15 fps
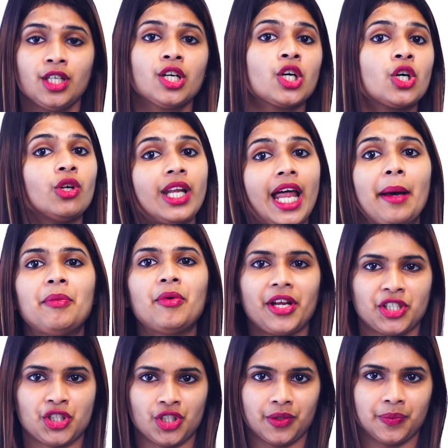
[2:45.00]

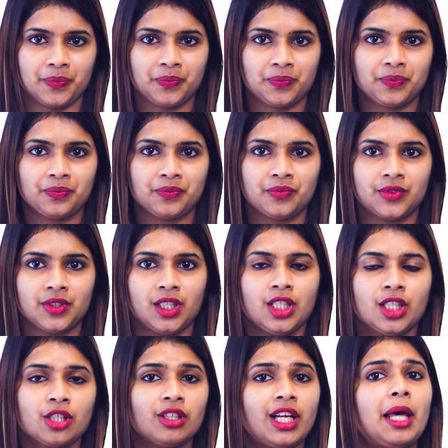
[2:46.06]
Collaboration.
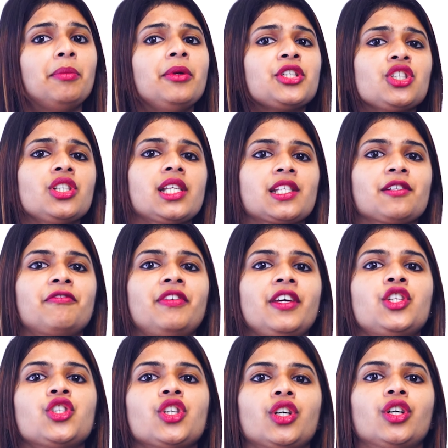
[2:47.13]
Collaboration is a
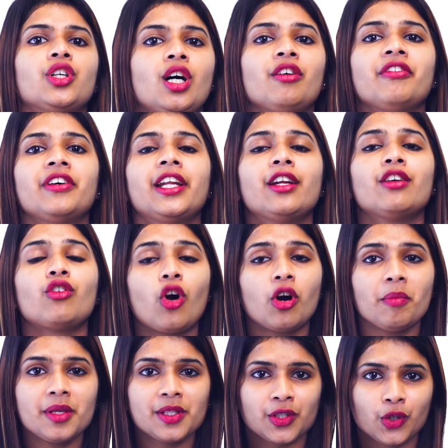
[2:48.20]
feature of an
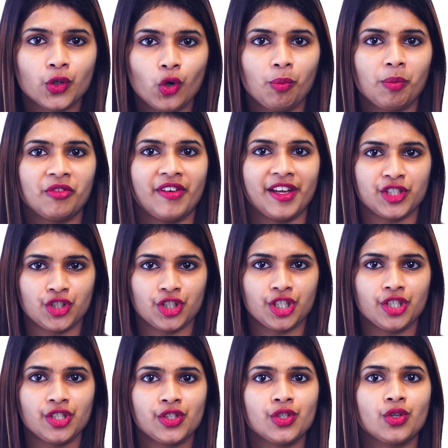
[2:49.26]
enormous group of
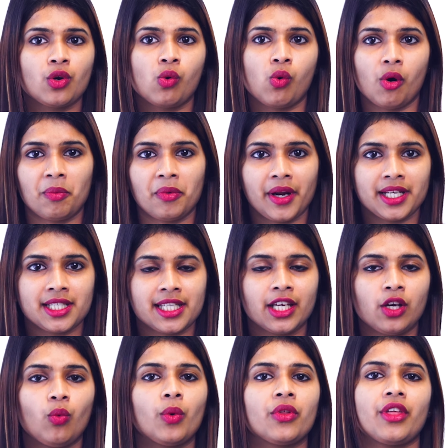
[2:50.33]
engineers
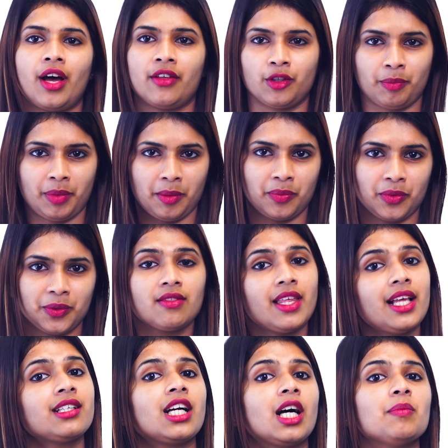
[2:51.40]
cooperating with other people.
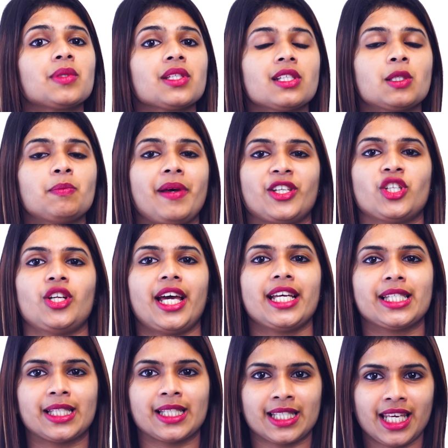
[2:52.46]
Then comes
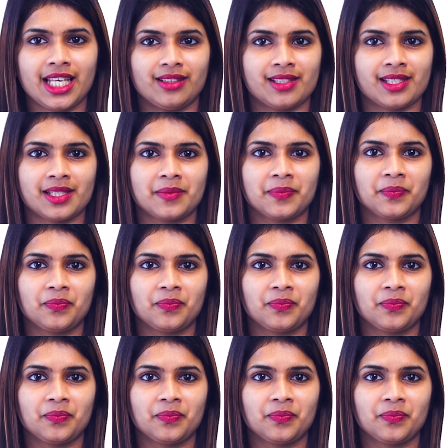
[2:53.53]
specialized skills.